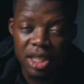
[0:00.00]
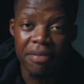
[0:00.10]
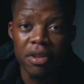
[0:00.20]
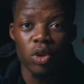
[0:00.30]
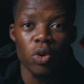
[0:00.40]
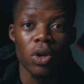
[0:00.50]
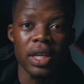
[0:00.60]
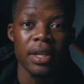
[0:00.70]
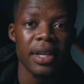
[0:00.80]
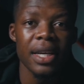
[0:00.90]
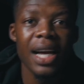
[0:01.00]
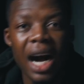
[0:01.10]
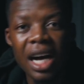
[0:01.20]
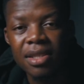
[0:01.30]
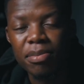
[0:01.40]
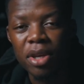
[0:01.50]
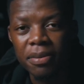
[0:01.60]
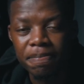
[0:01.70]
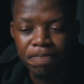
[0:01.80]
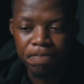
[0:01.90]
Intuli asked me.
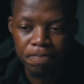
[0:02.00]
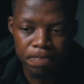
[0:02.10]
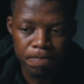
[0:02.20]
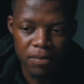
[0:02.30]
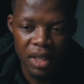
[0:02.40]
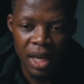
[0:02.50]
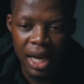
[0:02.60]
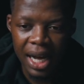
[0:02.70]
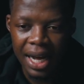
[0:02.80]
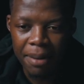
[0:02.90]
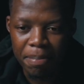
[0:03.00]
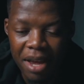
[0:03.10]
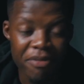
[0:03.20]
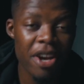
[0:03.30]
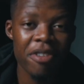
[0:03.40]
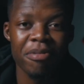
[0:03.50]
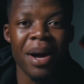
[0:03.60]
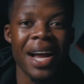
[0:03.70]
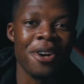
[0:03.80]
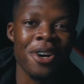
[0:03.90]
A friend of
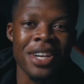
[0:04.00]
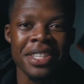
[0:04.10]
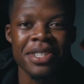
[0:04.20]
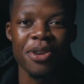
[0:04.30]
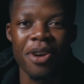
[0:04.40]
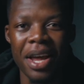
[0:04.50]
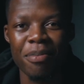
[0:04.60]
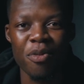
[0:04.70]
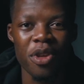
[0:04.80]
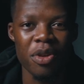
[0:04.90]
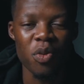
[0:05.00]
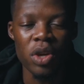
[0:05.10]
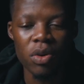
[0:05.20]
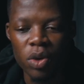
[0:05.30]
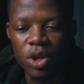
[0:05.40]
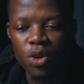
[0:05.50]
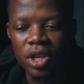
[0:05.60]
mine on Instagram, we do